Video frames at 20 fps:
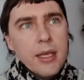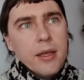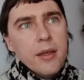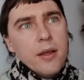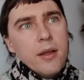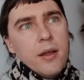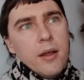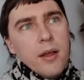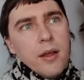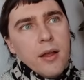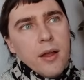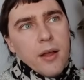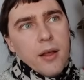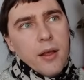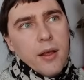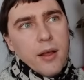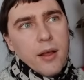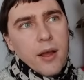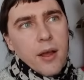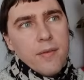
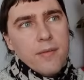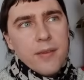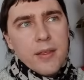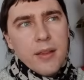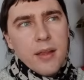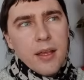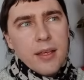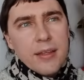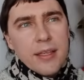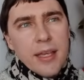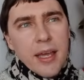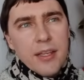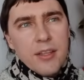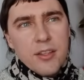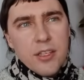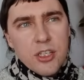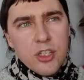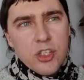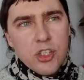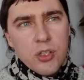I feel like the
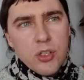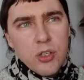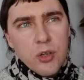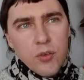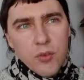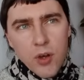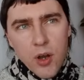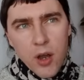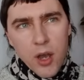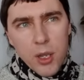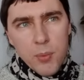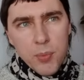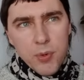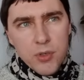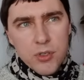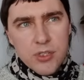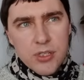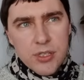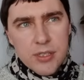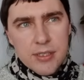addition of
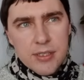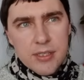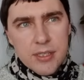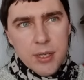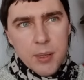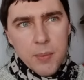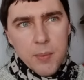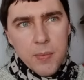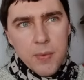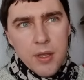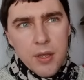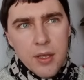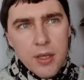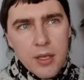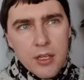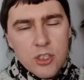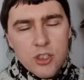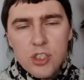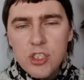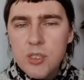hyper system
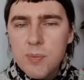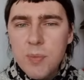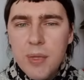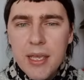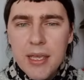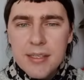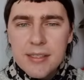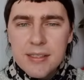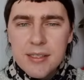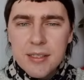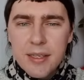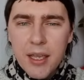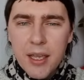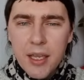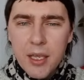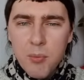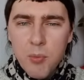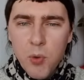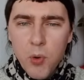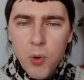just makes it
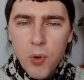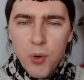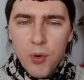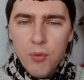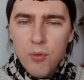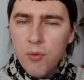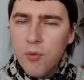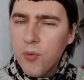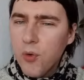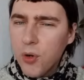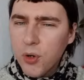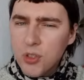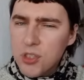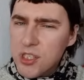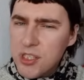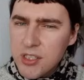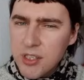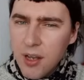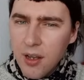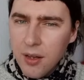a more
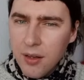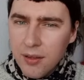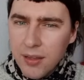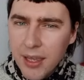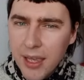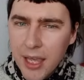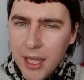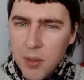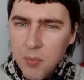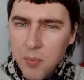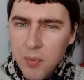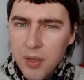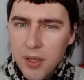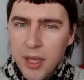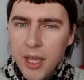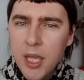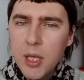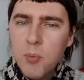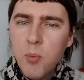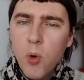versatile game,
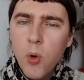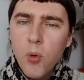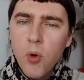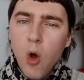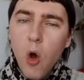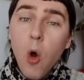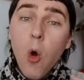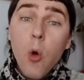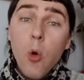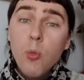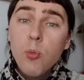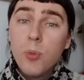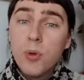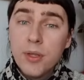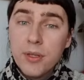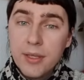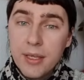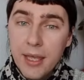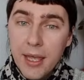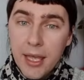a more
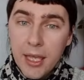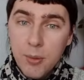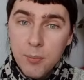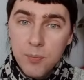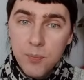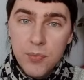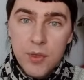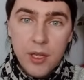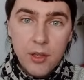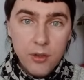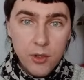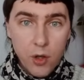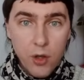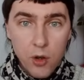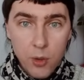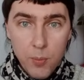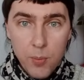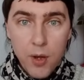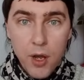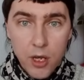open game than
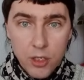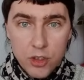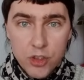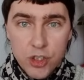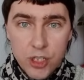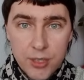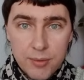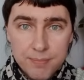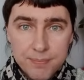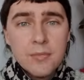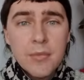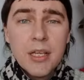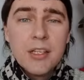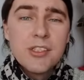Dodonpachi.